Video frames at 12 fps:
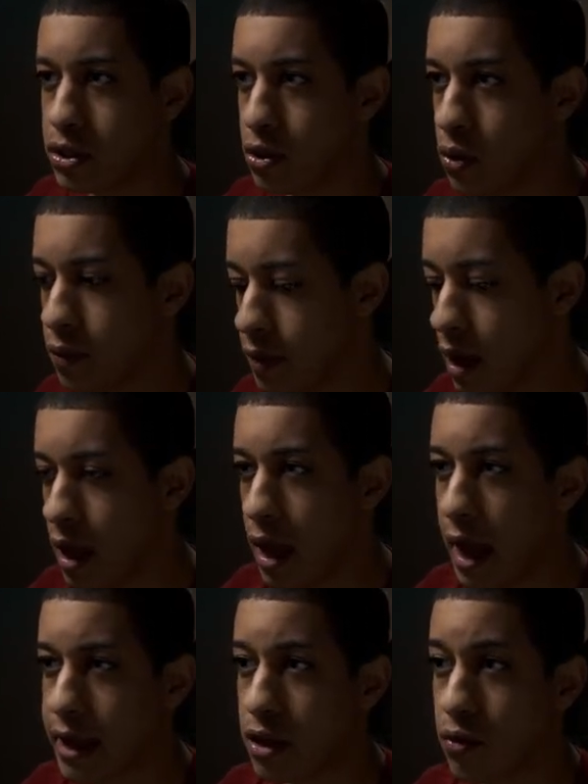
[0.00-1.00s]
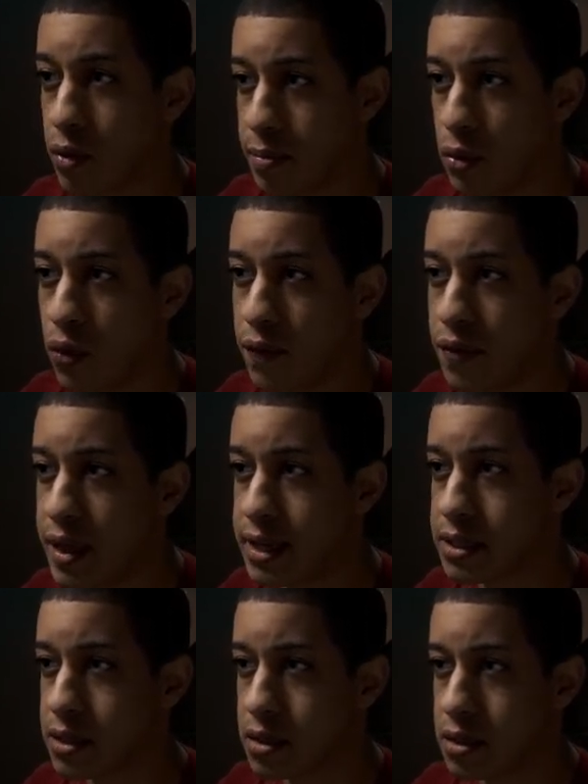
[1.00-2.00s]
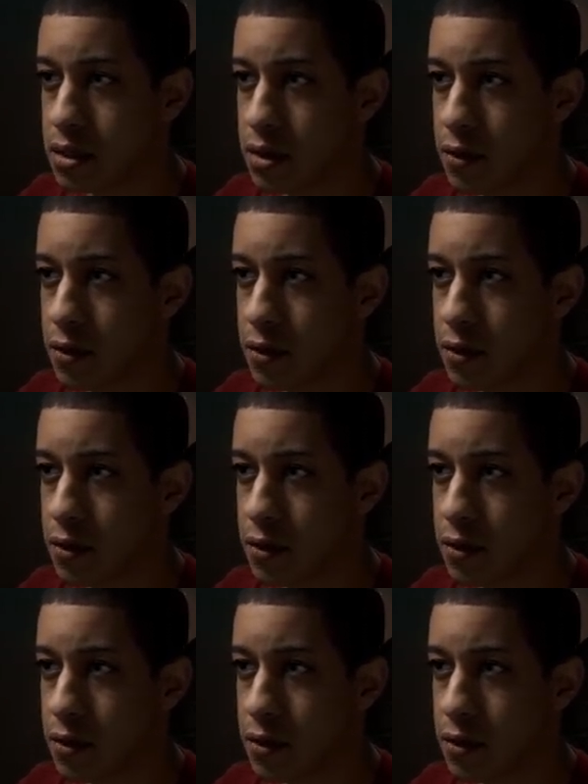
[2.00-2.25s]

to, I could remove this